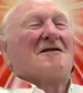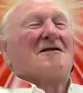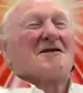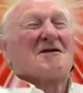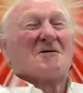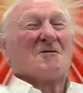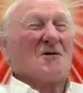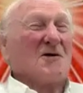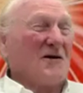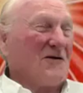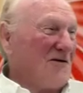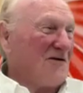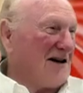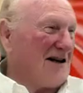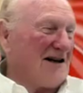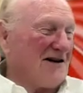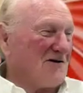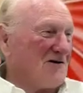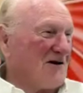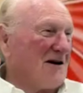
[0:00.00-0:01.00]
that's a pretty
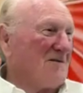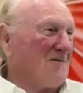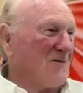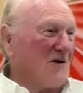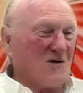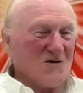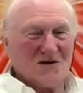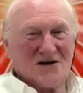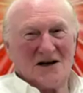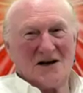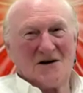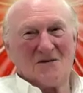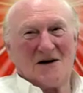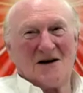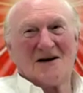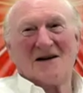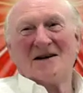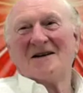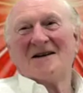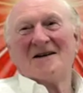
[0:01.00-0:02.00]
funny dream. What was that
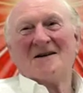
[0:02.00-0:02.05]
about?"